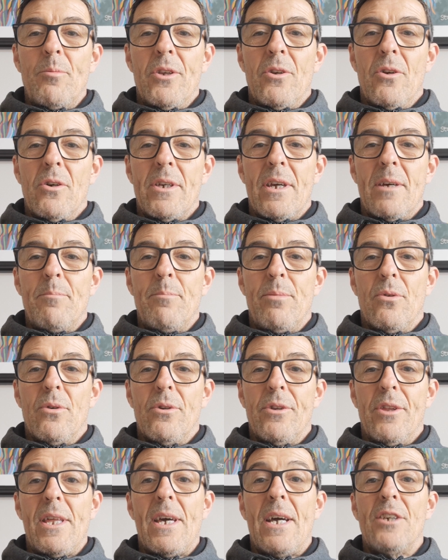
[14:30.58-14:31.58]
you're not getting
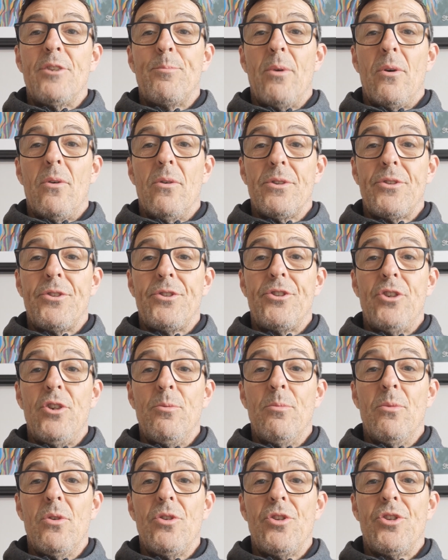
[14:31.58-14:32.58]
bored of the Xbox
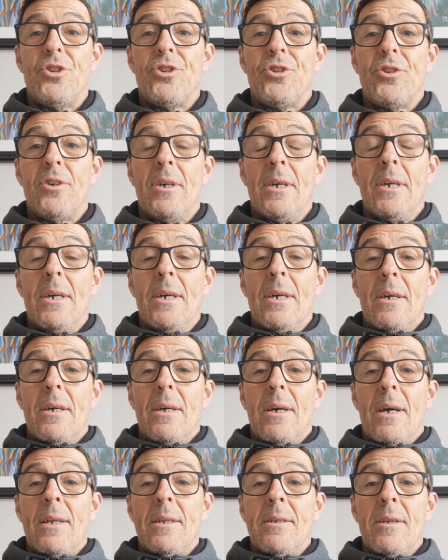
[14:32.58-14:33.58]
too much,
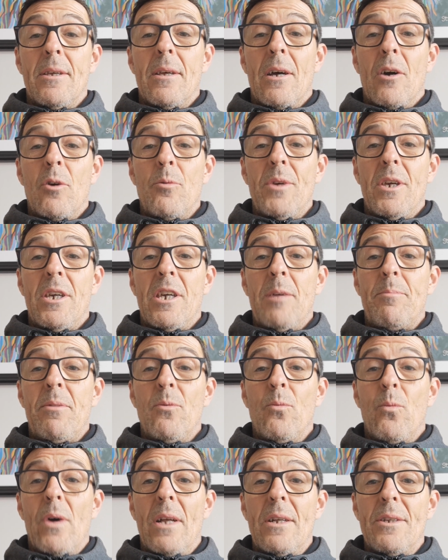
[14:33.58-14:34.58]
and hope you're
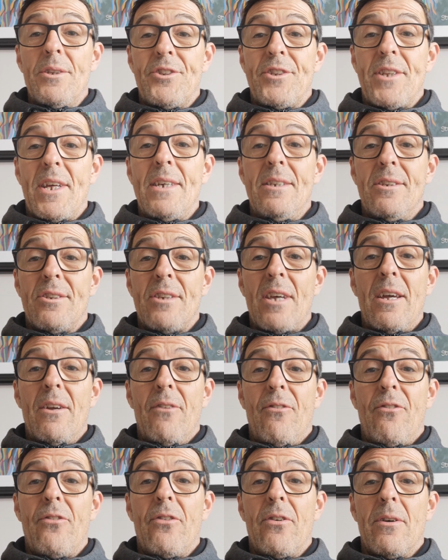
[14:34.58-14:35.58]
keeping well and staying
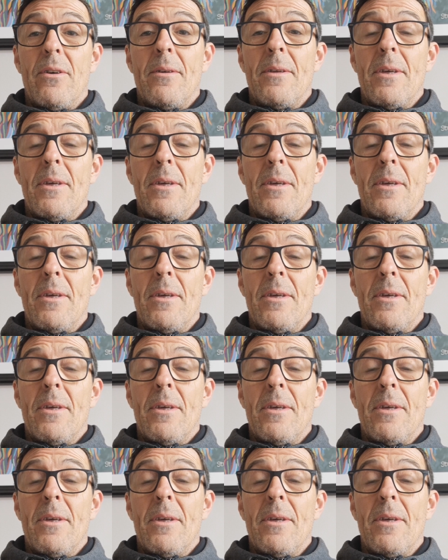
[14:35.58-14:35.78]
safe.